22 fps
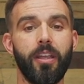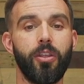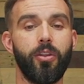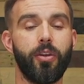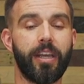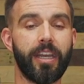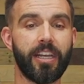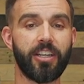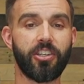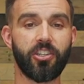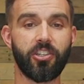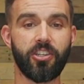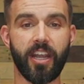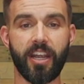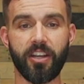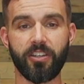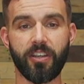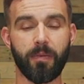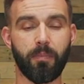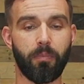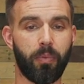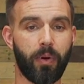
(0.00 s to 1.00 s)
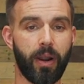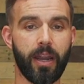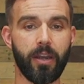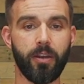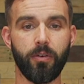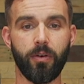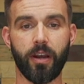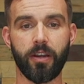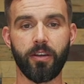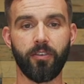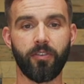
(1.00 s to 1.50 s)
you can exchange it in brand
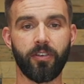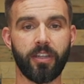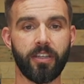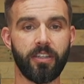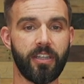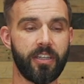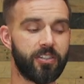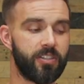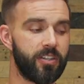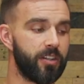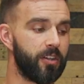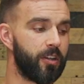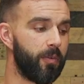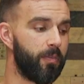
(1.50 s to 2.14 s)
new unused condition.